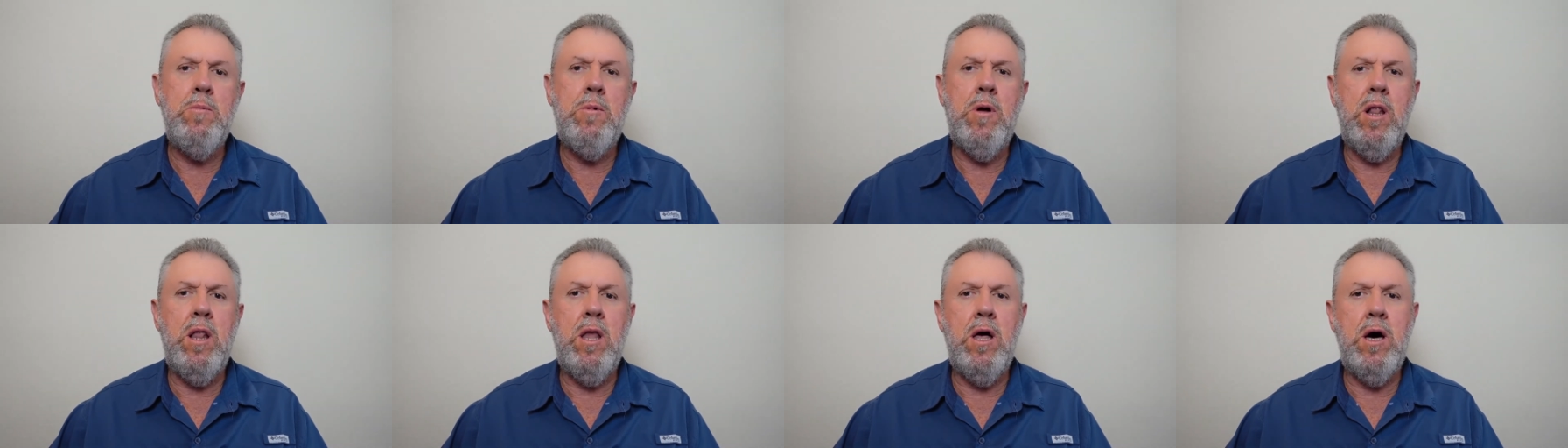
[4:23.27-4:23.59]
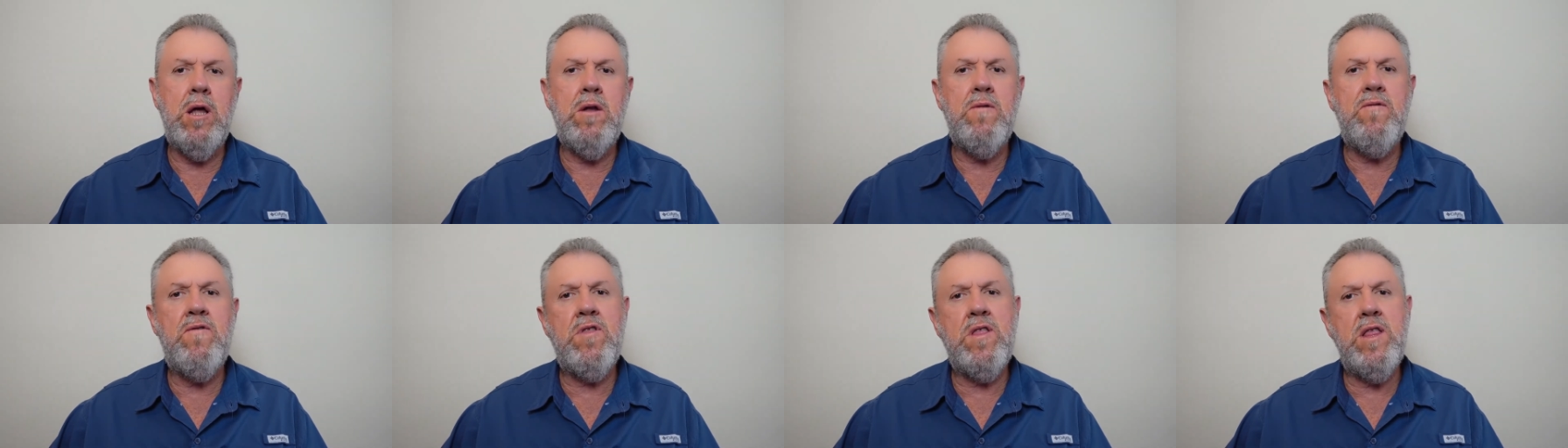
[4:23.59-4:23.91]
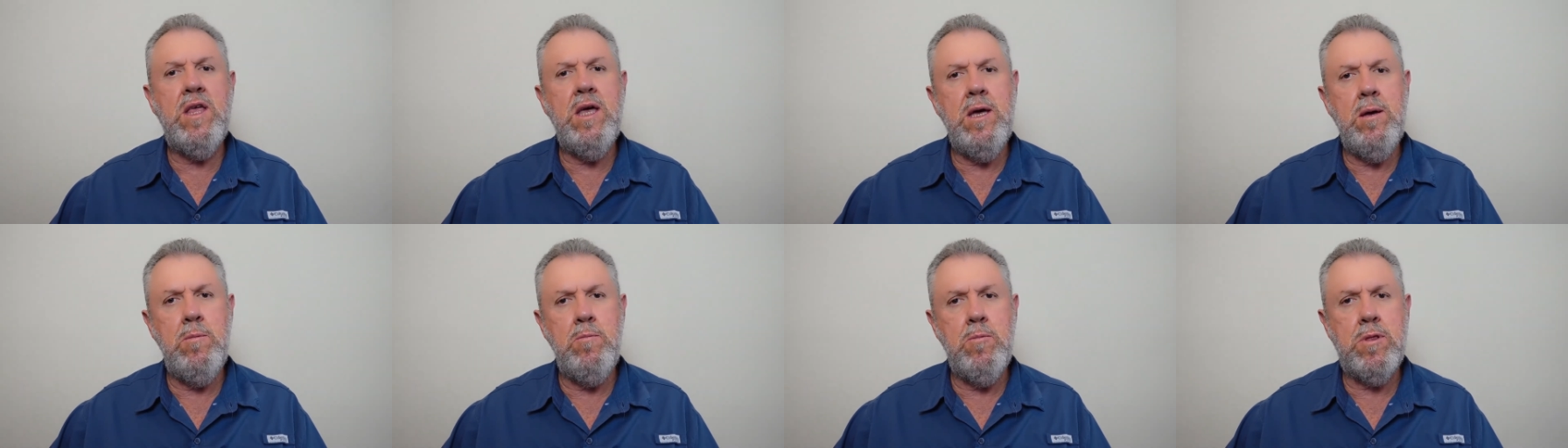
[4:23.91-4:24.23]
a lot of
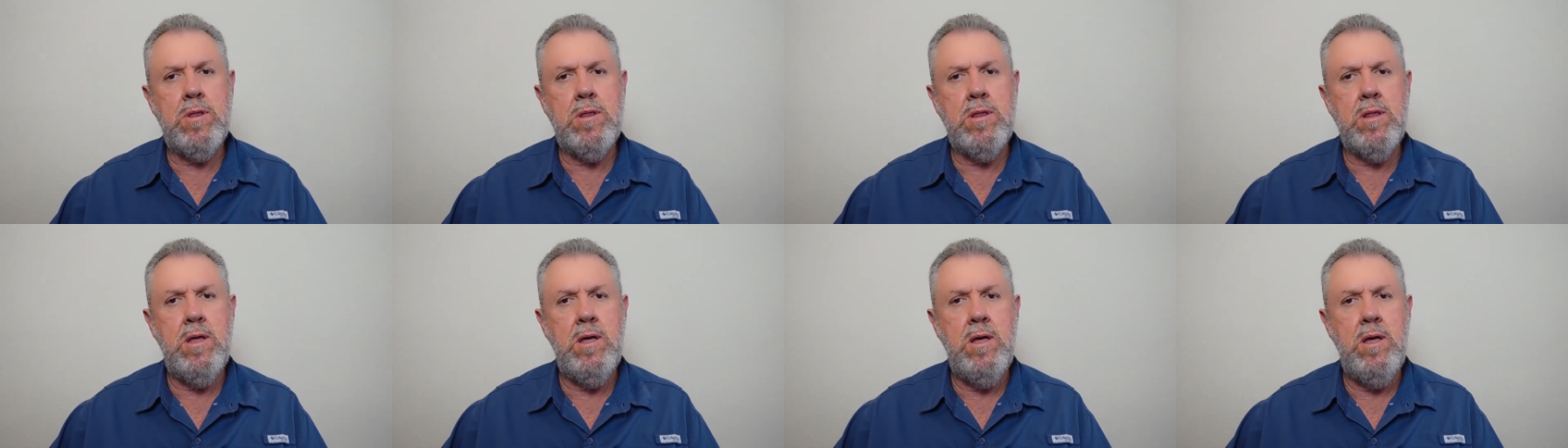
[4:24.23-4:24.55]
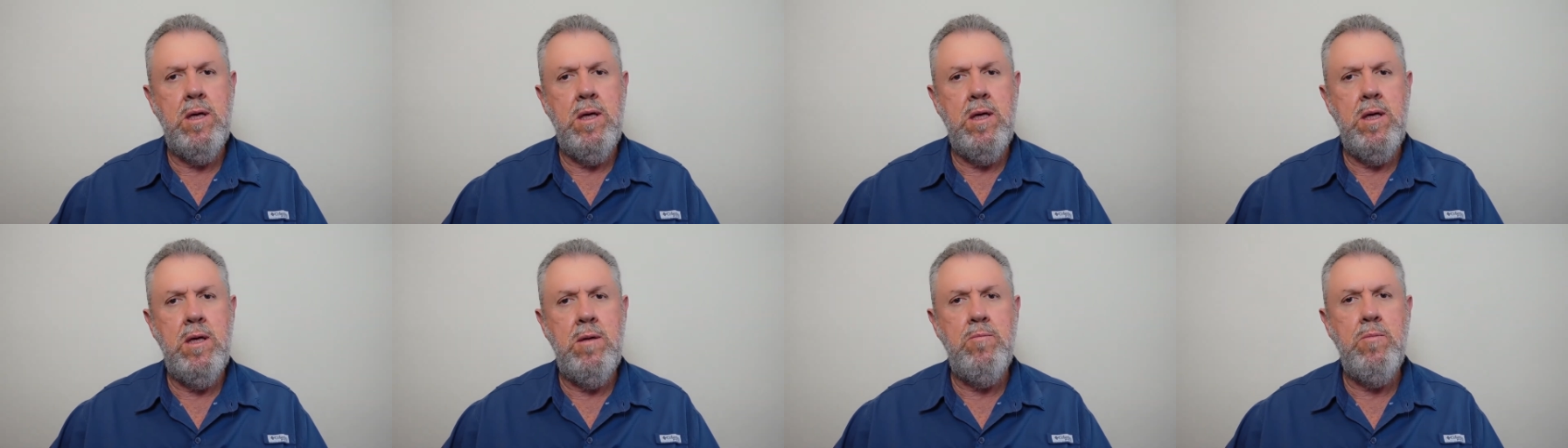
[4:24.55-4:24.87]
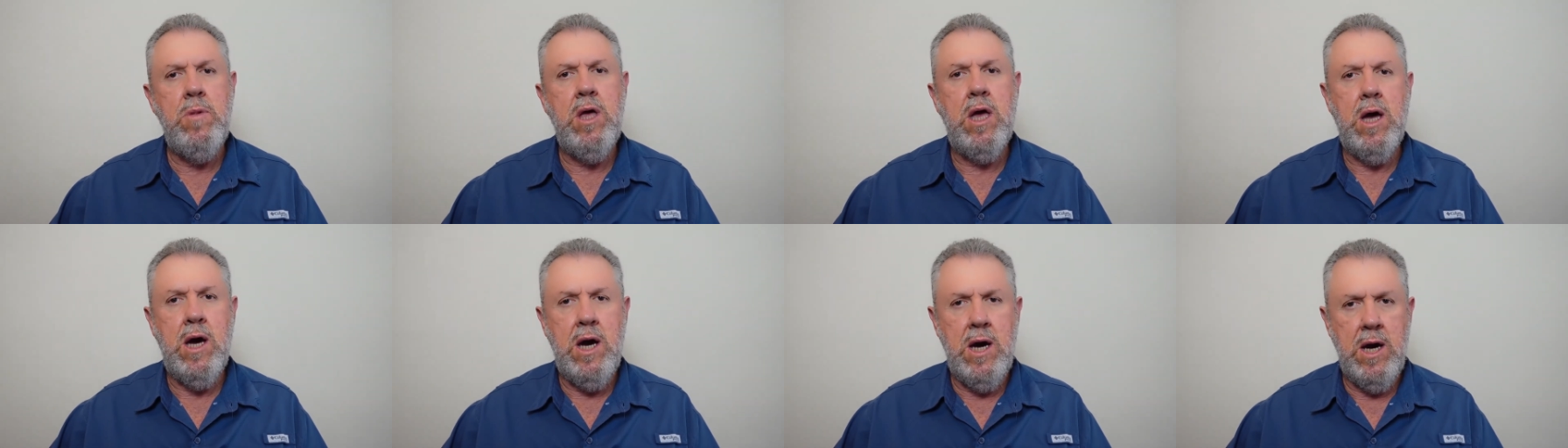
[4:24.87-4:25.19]
stems
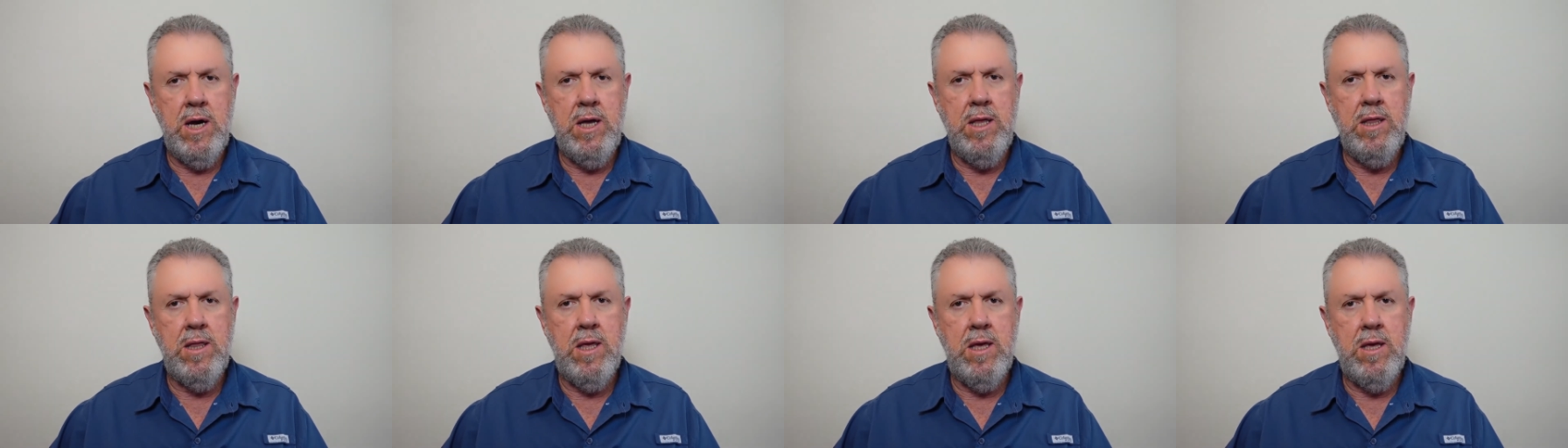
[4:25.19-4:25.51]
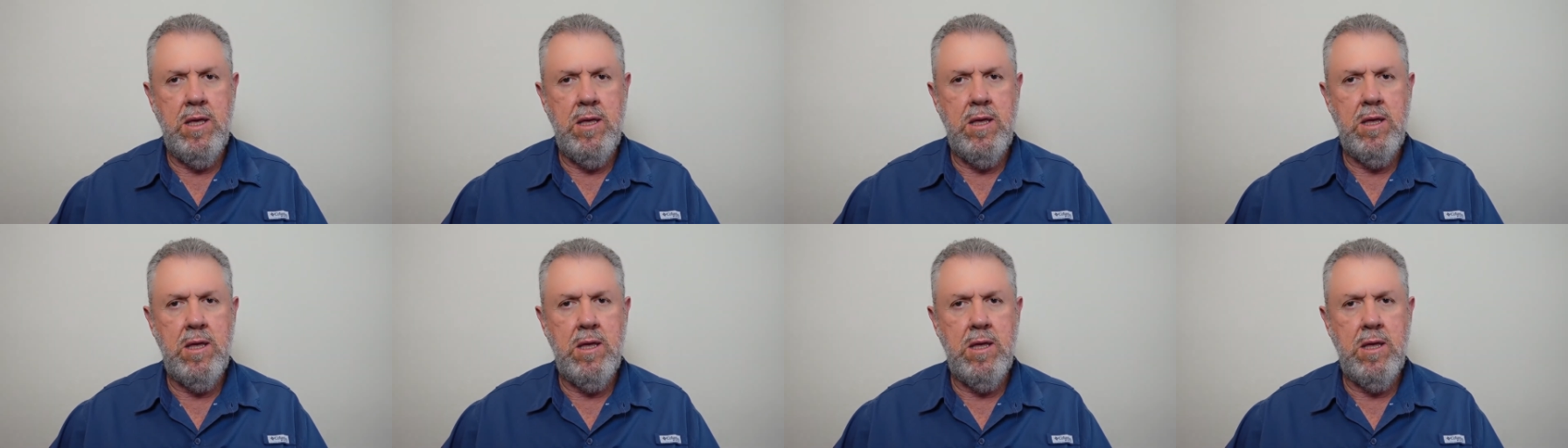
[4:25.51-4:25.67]
behind,